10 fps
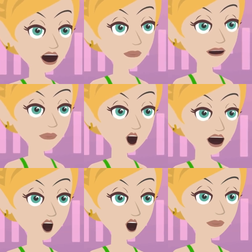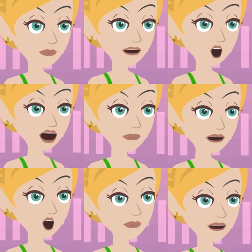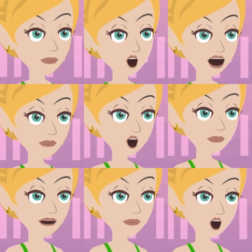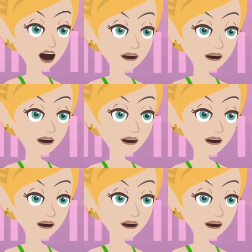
you see. That's why, as we play with you,